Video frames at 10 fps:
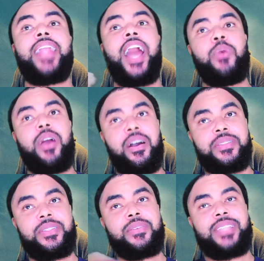I will
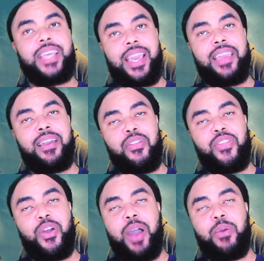also say,
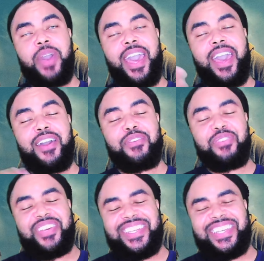although I will
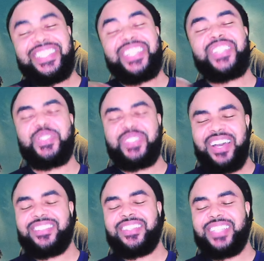have additional
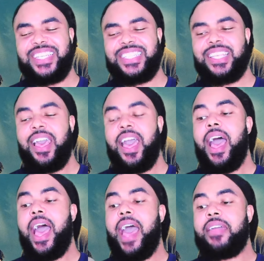thoughts on this,
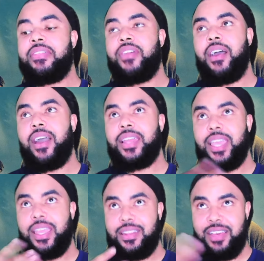I thought
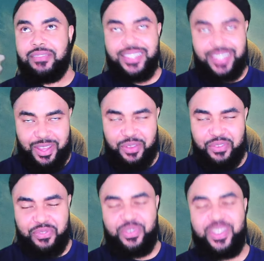in and of
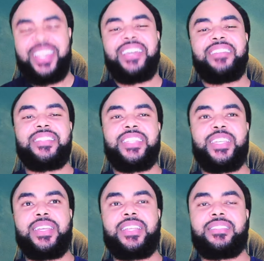itself, the
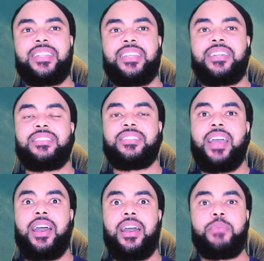series did a good
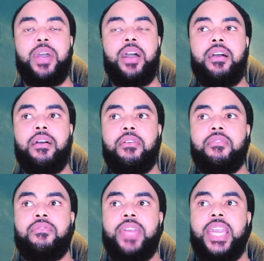job
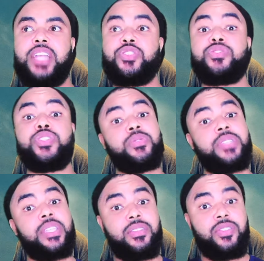of
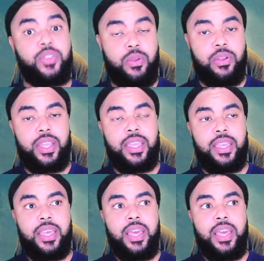introducing the story